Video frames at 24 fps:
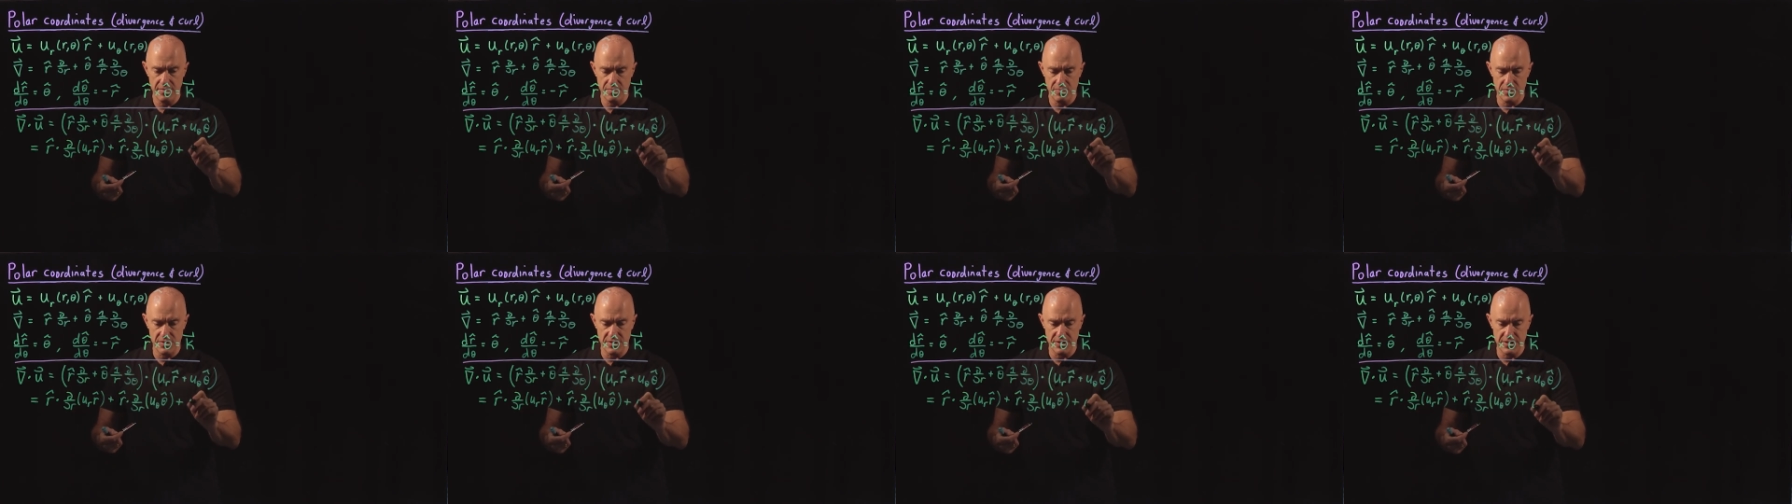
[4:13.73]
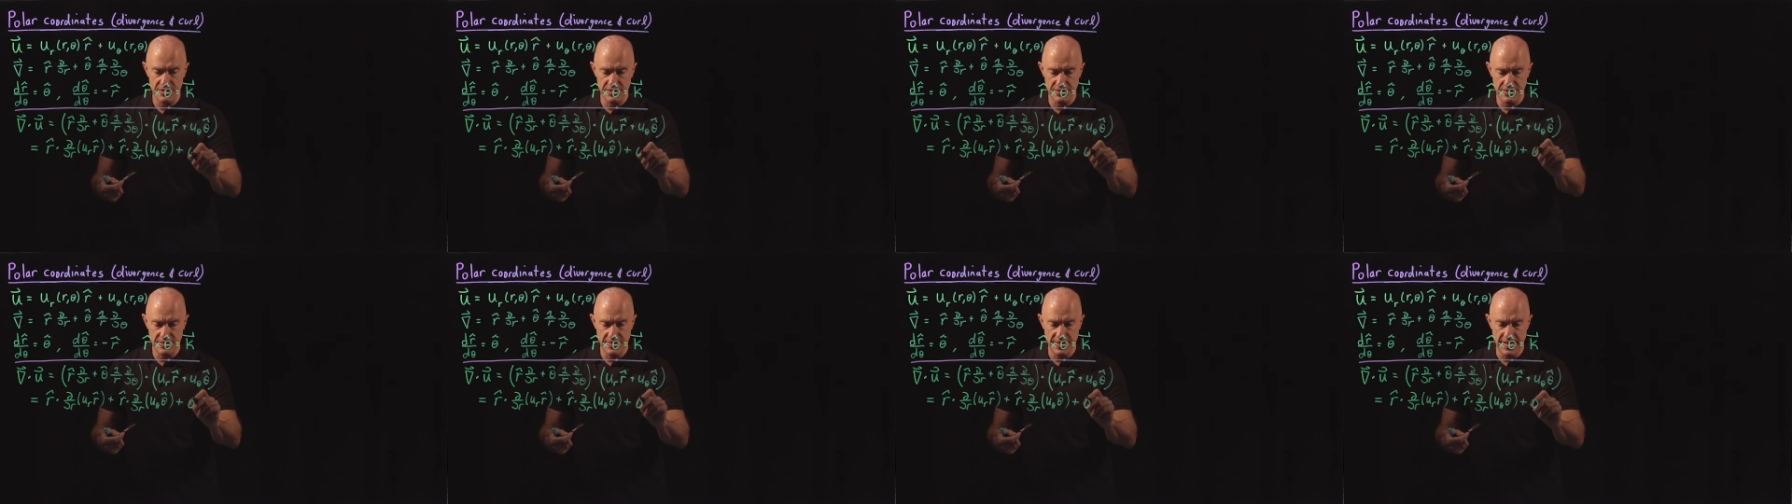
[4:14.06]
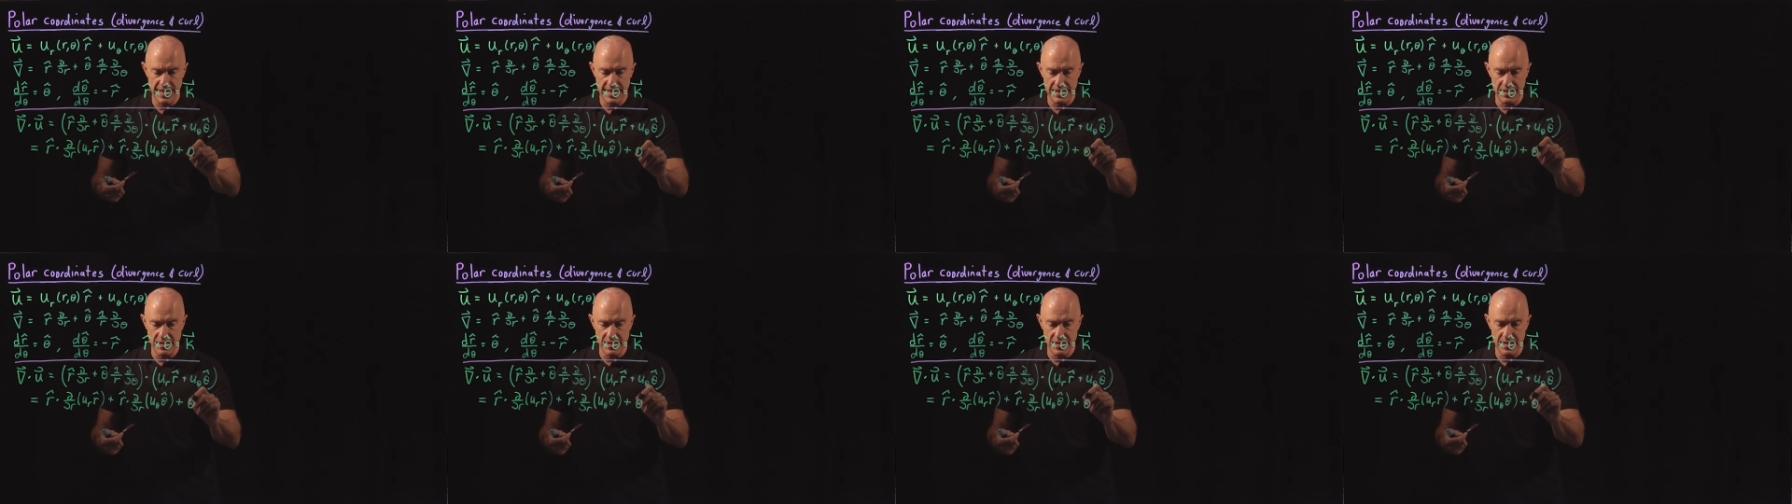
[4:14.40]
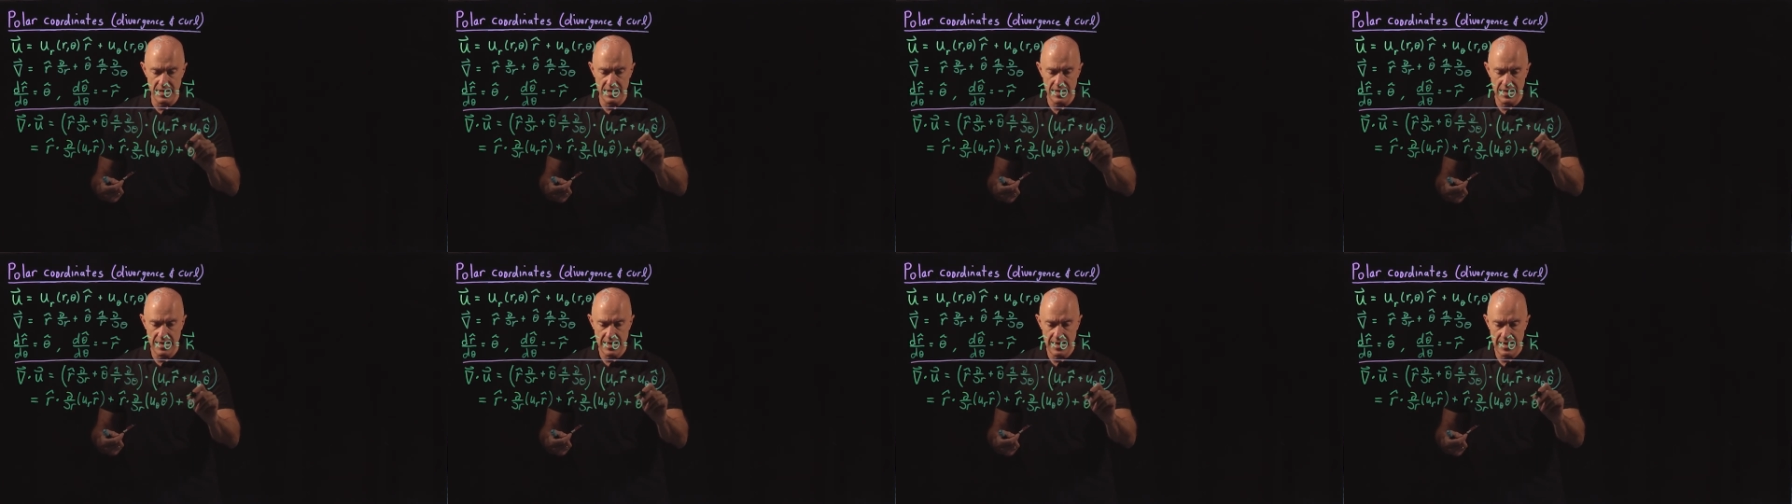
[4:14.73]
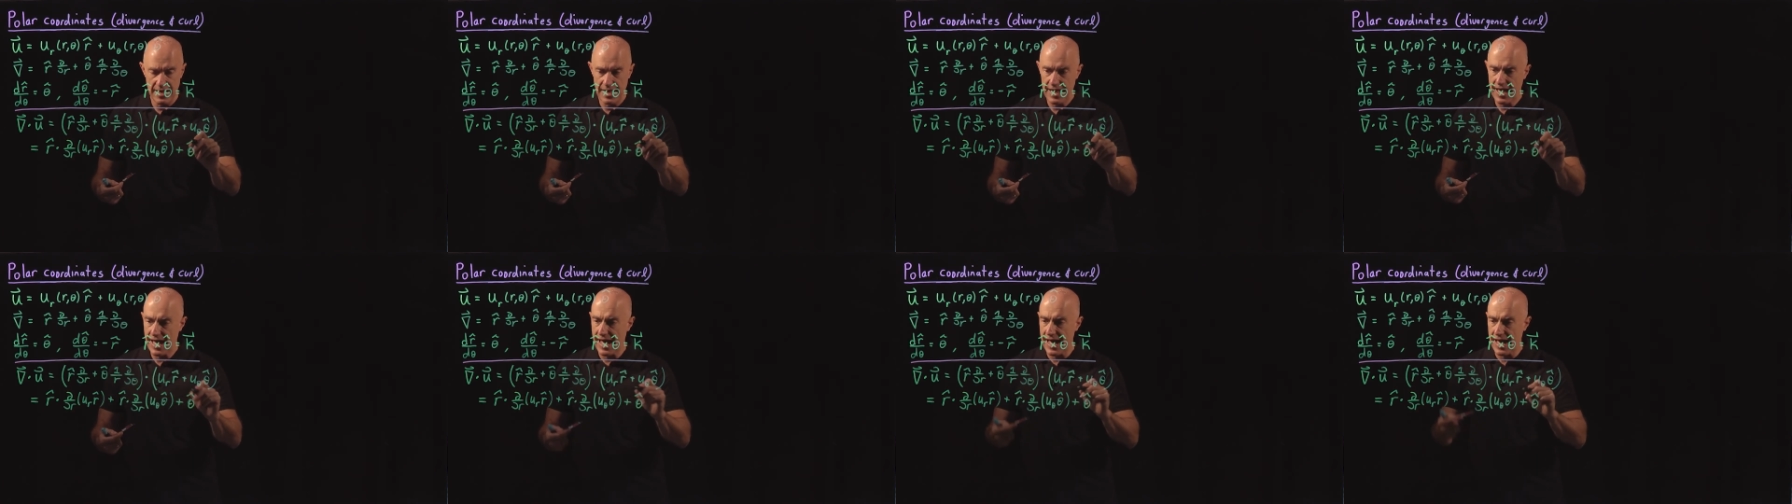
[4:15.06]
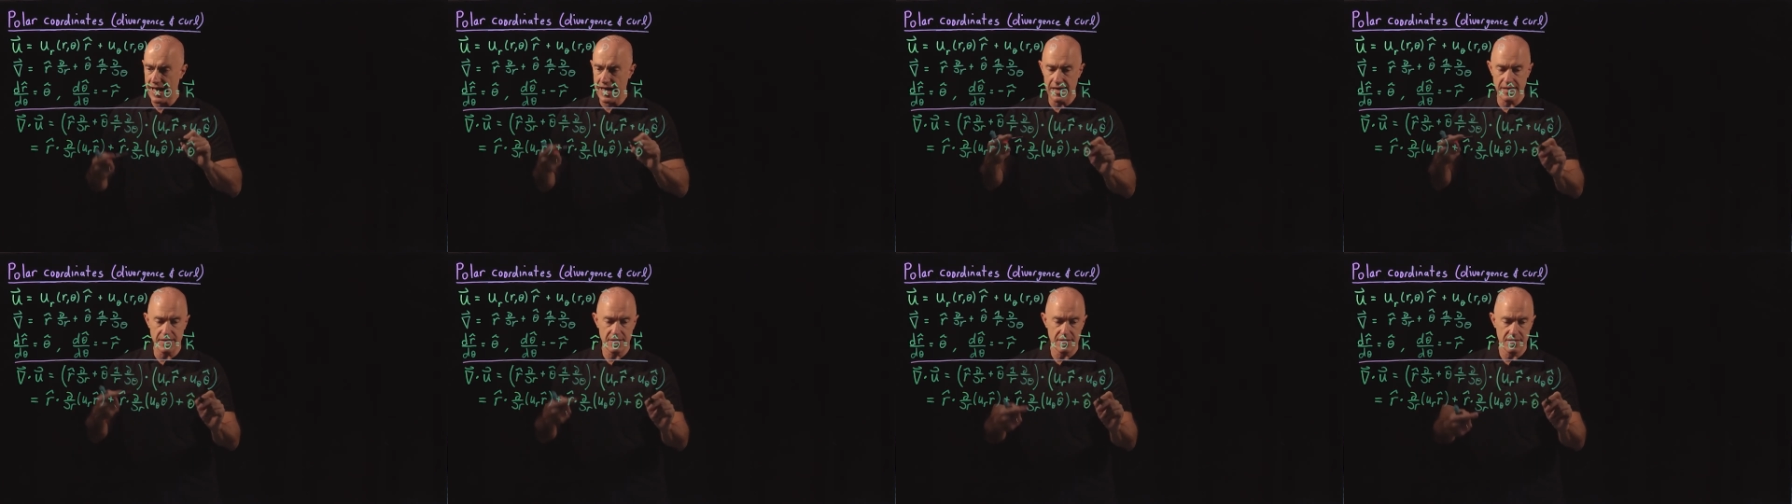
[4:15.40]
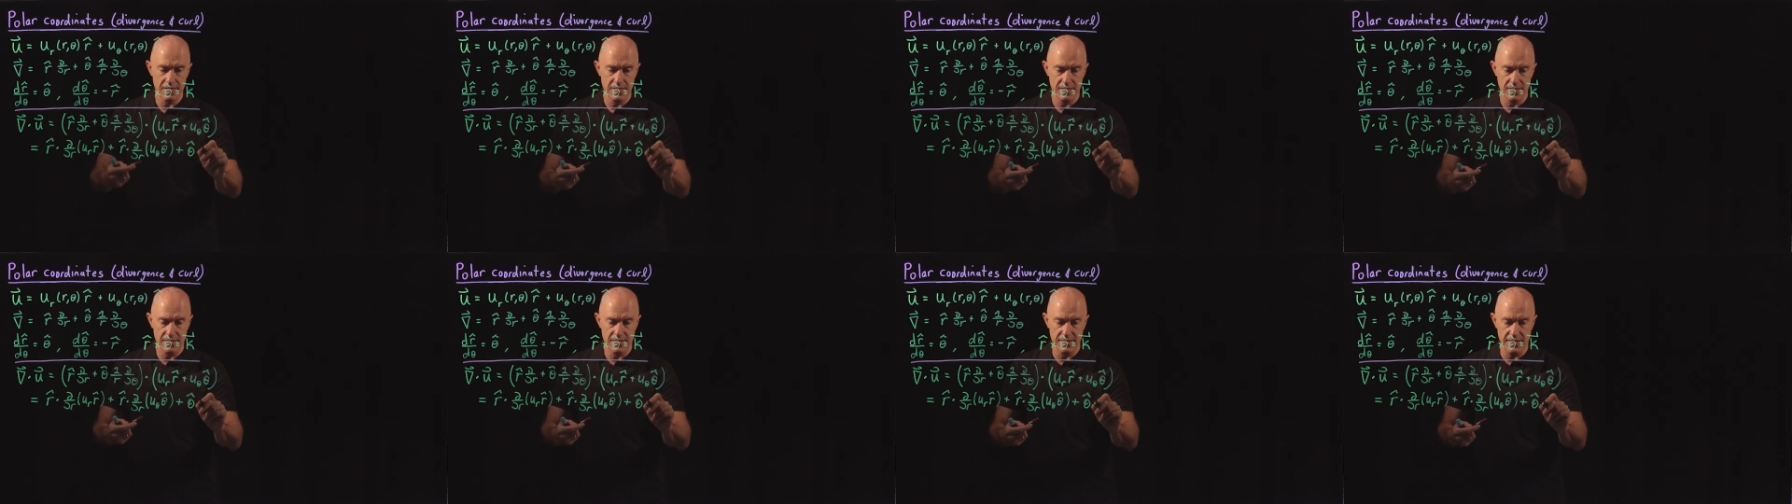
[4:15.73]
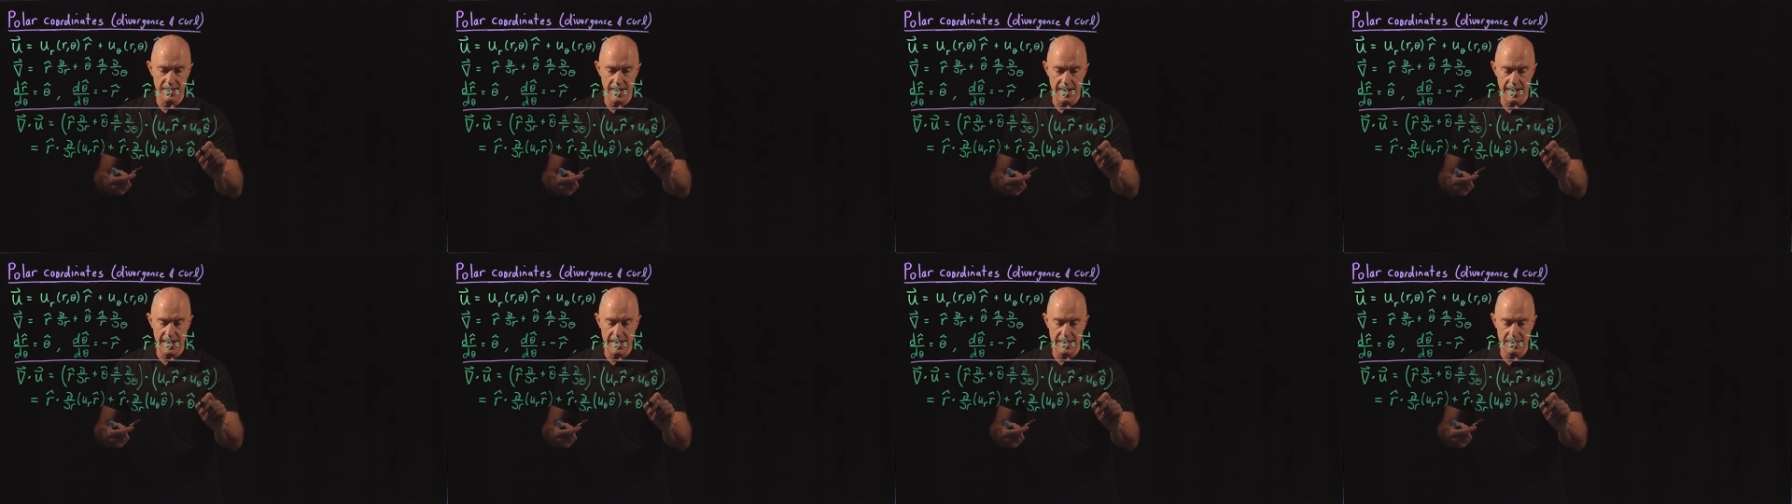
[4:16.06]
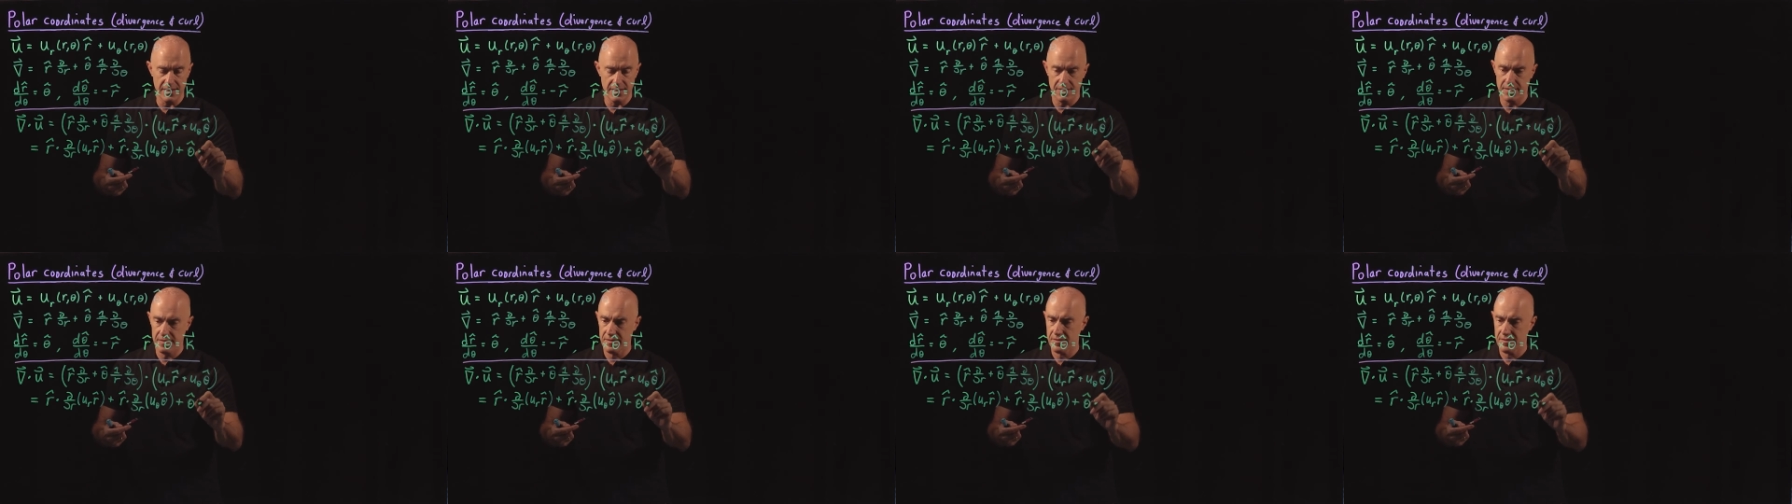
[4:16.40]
which is theta hat dot,